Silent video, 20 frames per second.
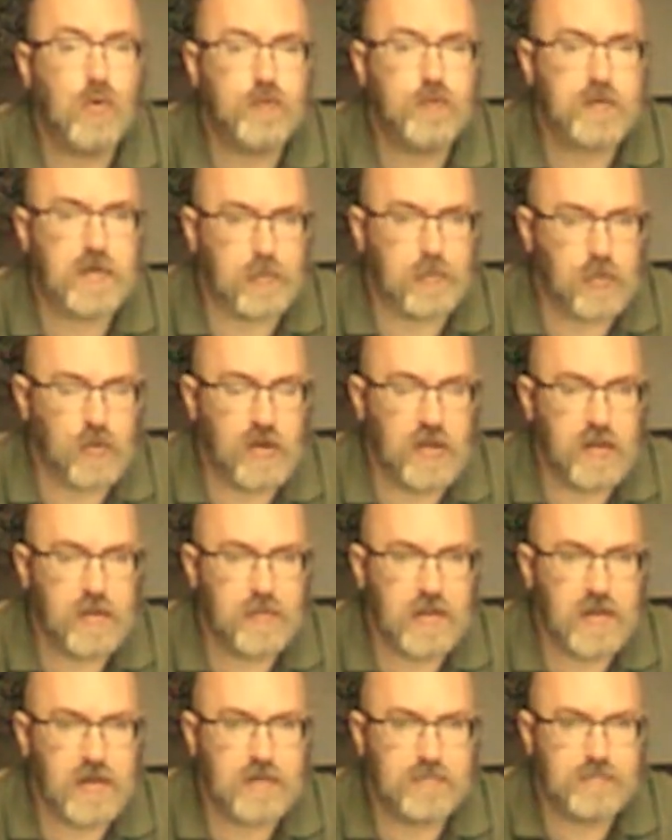Oof the
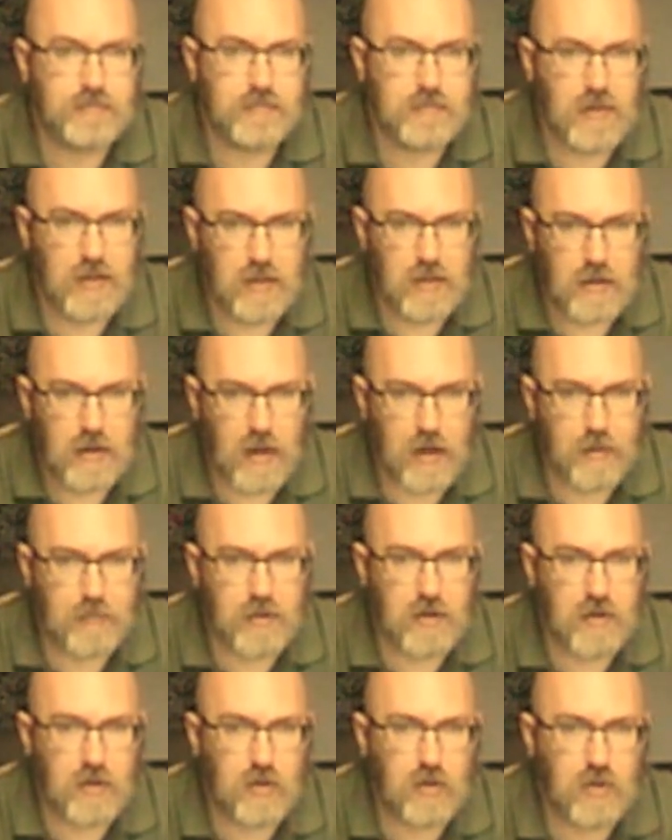Premium.
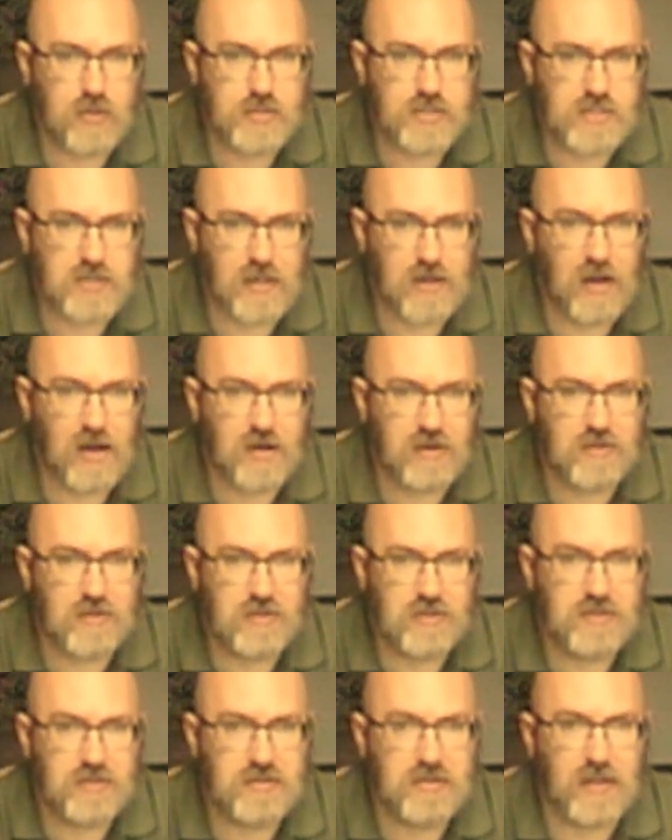I'm your host and
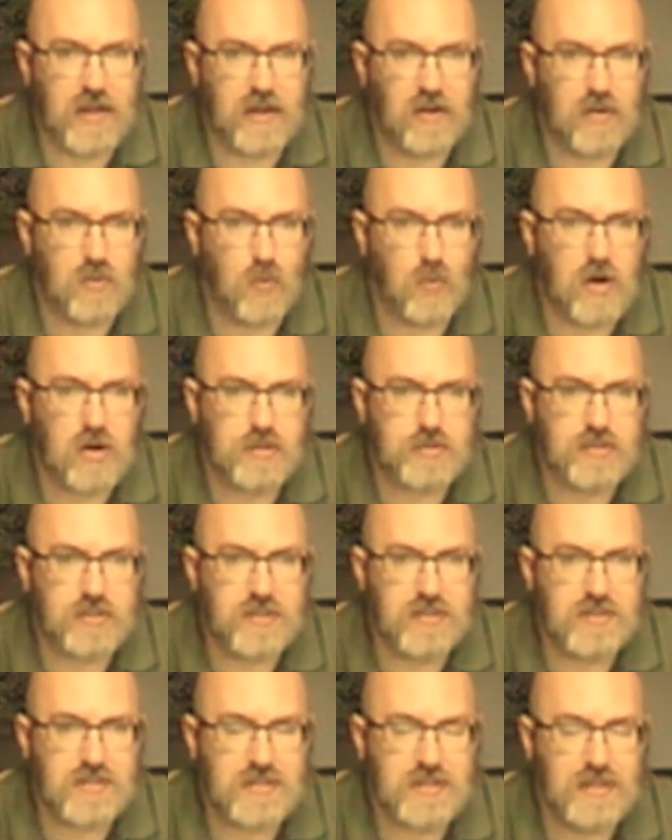uncle, Darren
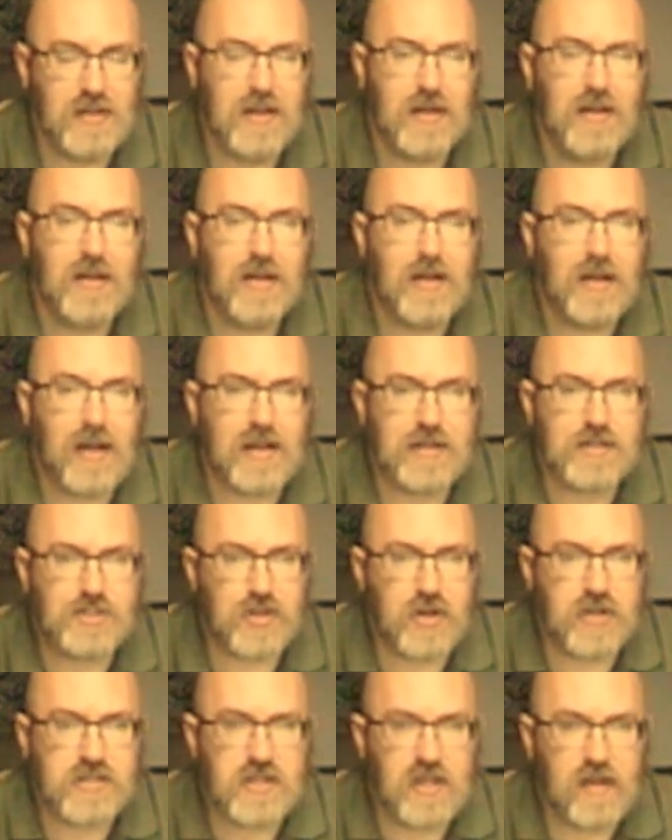Walters, and it's
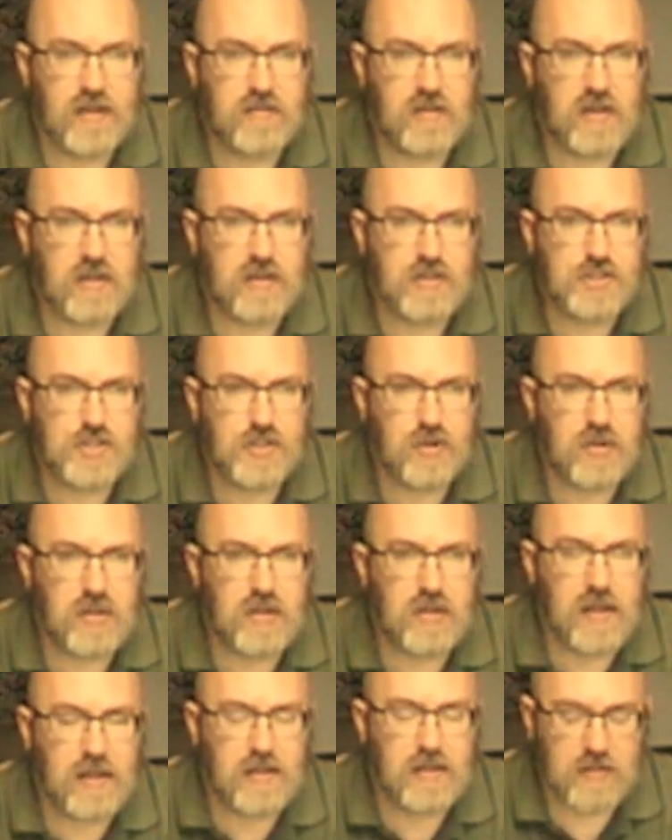great to have you on the show
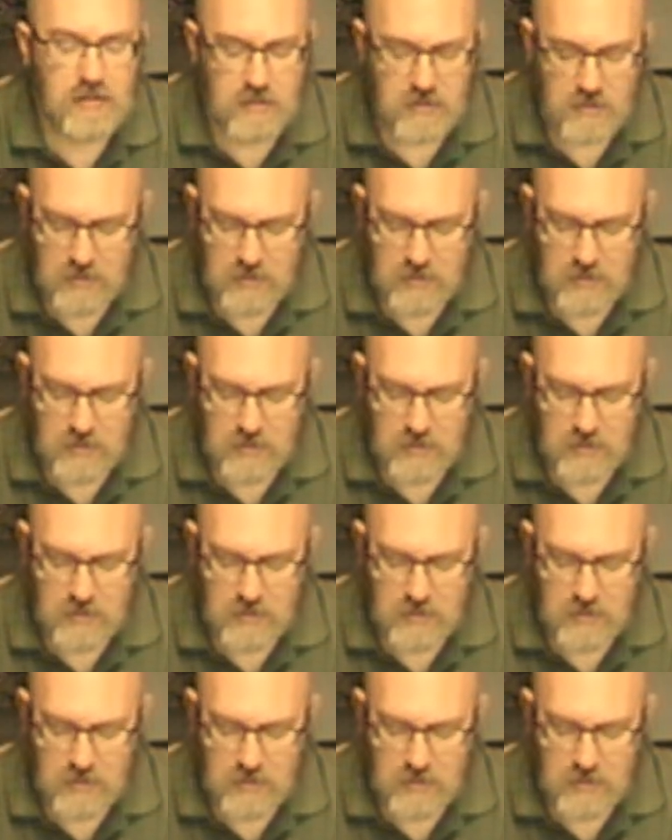today.